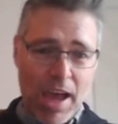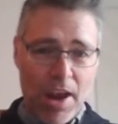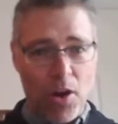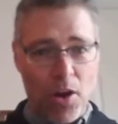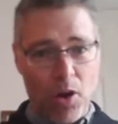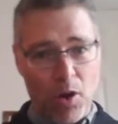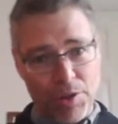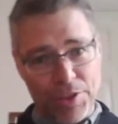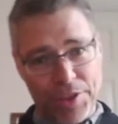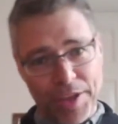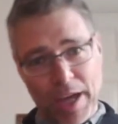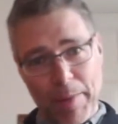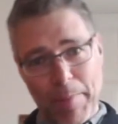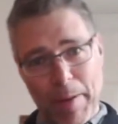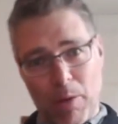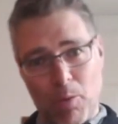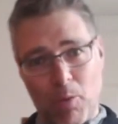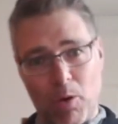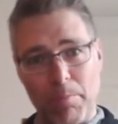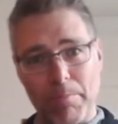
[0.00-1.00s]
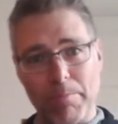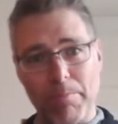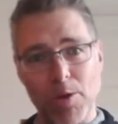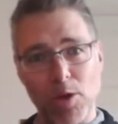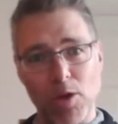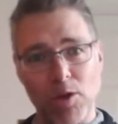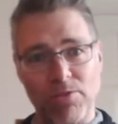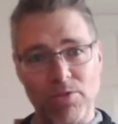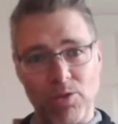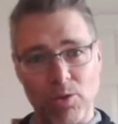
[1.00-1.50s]
not think about what
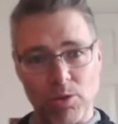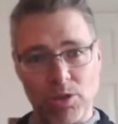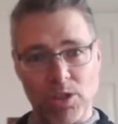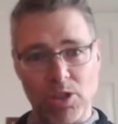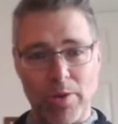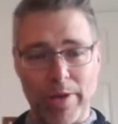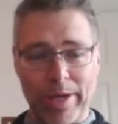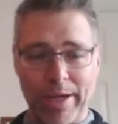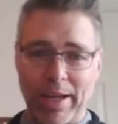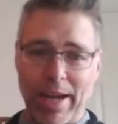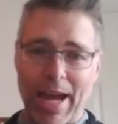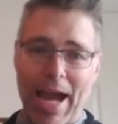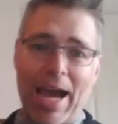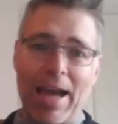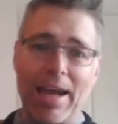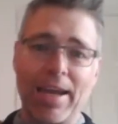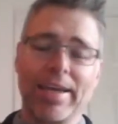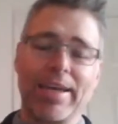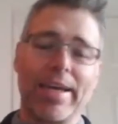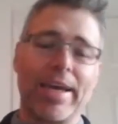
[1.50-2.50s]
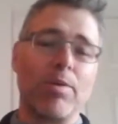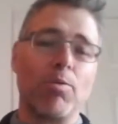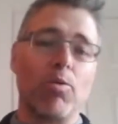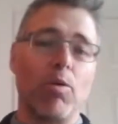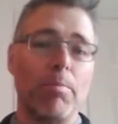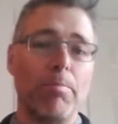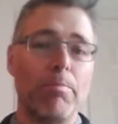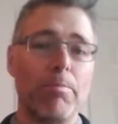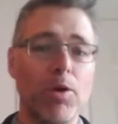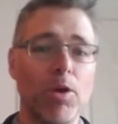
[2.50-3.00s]
moves you're doing, and allocate
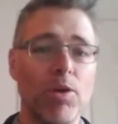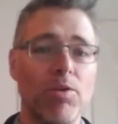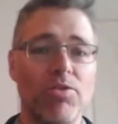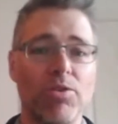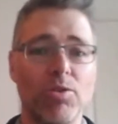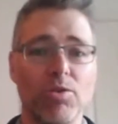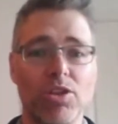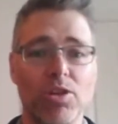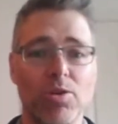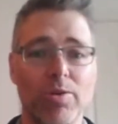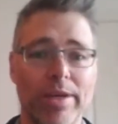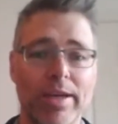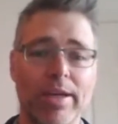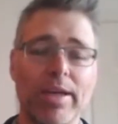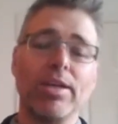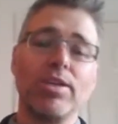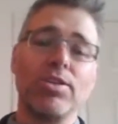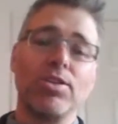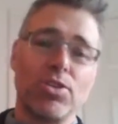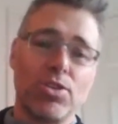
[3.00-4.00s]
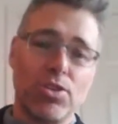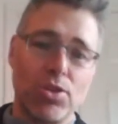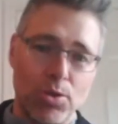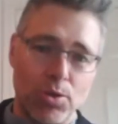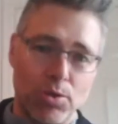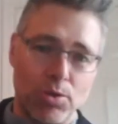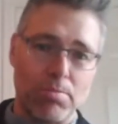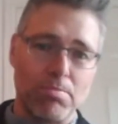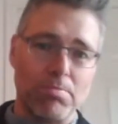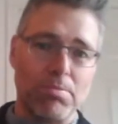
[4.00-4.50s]
what moves you're doing
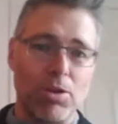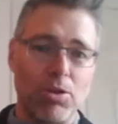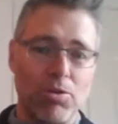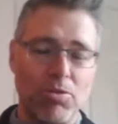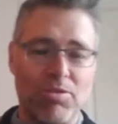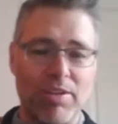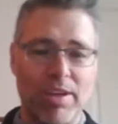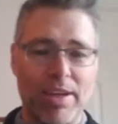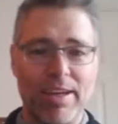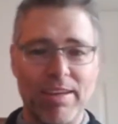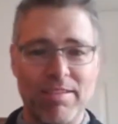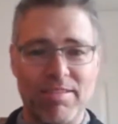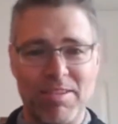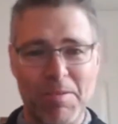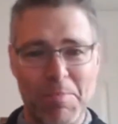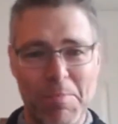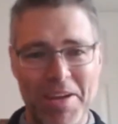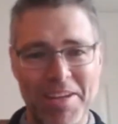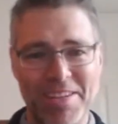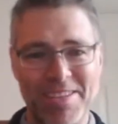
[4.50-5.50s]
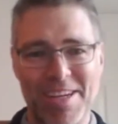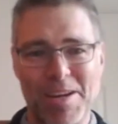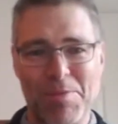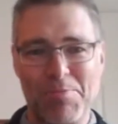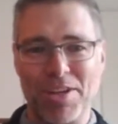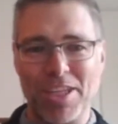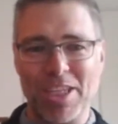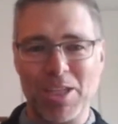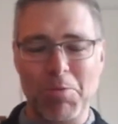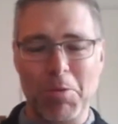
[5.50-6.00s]
to the music is the basic
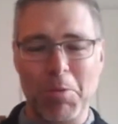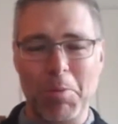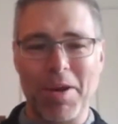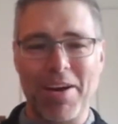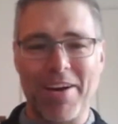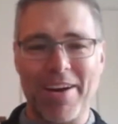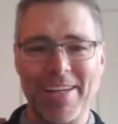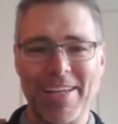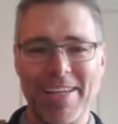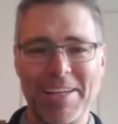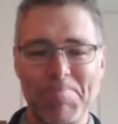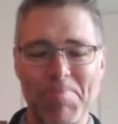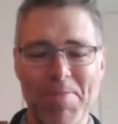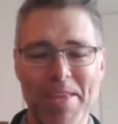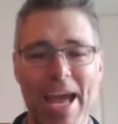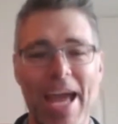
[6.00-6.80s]
principle behind it.